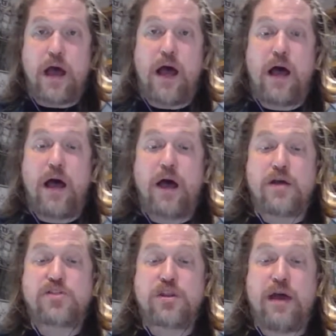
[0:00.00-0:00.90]

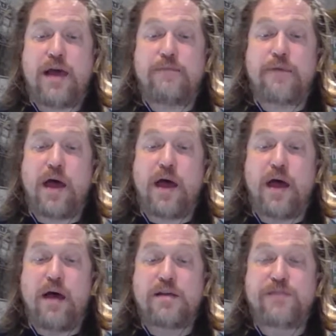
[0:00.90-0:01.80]
So that
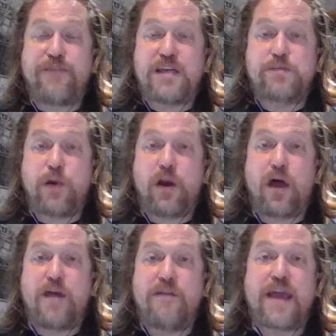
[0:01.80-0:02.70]
Facebook
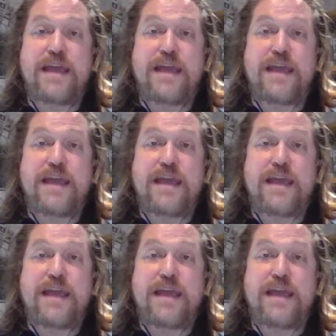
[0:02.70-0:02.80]
Live,